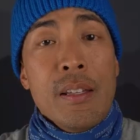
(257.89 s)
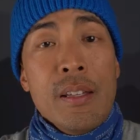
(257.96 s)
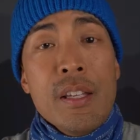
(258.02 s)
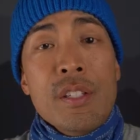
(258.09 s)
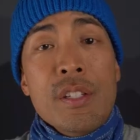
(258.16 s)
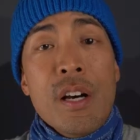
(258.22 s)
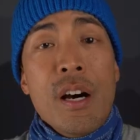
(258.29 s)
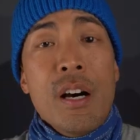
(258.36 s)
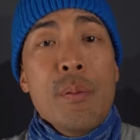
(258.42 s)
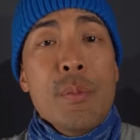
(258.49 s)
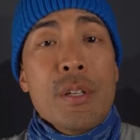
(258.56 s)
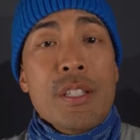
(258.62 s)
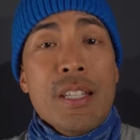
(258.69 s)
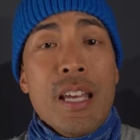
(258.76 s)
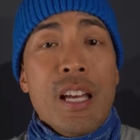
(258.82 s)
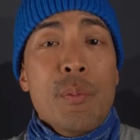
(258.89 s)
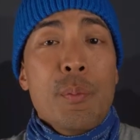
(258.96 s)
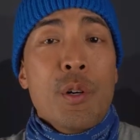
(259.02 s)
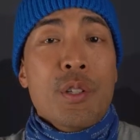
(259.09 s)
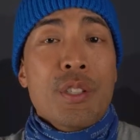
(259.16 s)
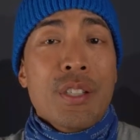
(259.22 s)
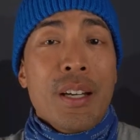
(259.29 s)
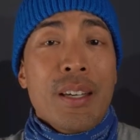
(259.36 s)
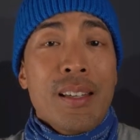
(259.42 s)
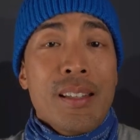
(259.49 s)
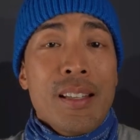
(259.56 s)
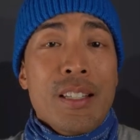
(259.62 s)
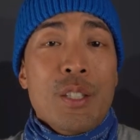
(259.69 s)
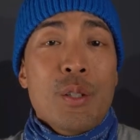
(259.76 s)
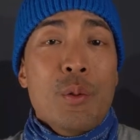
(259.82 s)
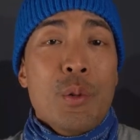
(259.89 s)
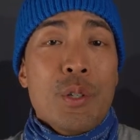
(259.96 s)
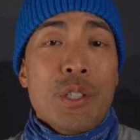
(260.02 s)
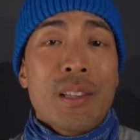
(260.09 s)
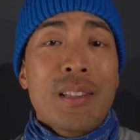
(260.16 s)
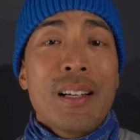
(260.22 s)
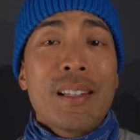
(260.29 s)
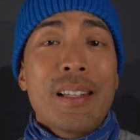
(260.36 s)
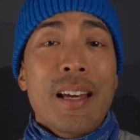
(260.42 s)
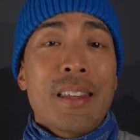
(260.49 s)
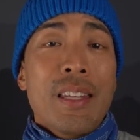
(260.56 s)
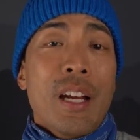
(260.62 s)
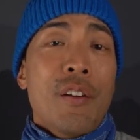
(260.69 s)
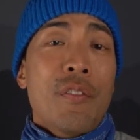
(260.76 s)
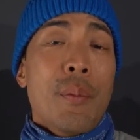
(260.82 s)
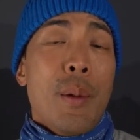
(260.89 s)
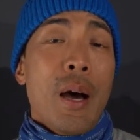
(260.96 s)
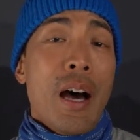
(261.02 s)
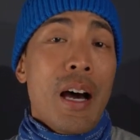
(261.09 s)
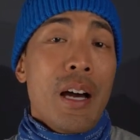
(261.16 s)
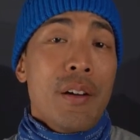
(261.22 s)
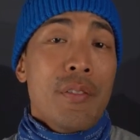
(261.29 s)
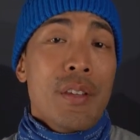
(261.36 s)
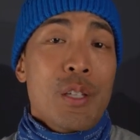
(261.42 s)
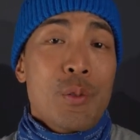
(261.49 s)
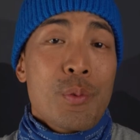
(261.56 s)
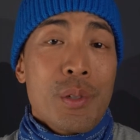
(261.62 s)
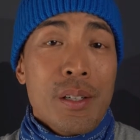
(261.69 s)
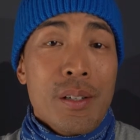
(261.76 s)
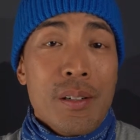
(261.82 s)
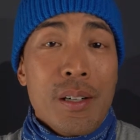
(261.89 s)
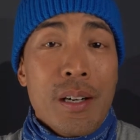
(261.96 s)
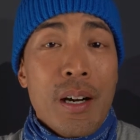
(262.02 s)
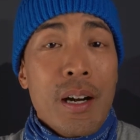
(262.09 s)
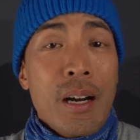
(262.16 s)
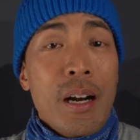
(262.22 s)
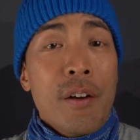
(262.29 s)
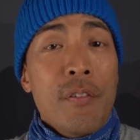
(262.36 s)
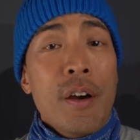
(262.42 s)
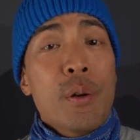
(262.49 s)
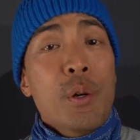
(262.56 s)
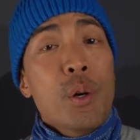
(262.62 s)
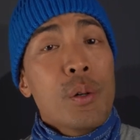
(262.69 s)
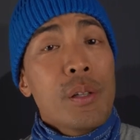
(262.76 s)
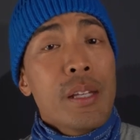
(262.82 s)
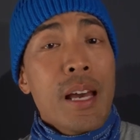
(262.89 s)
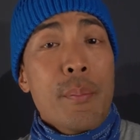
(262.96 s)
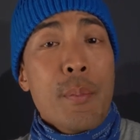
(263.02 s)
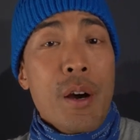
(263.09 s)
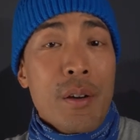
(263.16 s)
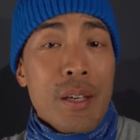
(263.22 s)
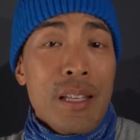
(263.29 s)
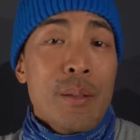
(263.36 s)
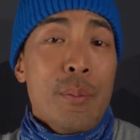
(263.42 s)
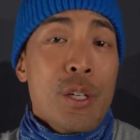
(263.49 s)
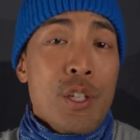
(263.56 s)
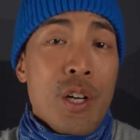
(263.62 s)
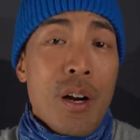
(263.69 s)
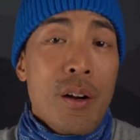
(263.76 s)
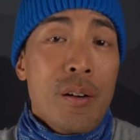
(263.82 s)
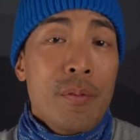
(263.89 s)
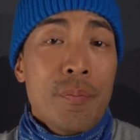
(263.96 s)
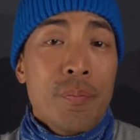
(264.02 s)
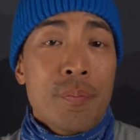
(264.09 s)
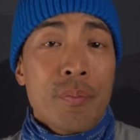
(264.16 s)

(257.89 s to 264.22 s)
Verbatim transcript: These unmistakable succulents, which look like they are from out of this world, are found only on Mount Kilimanjaro.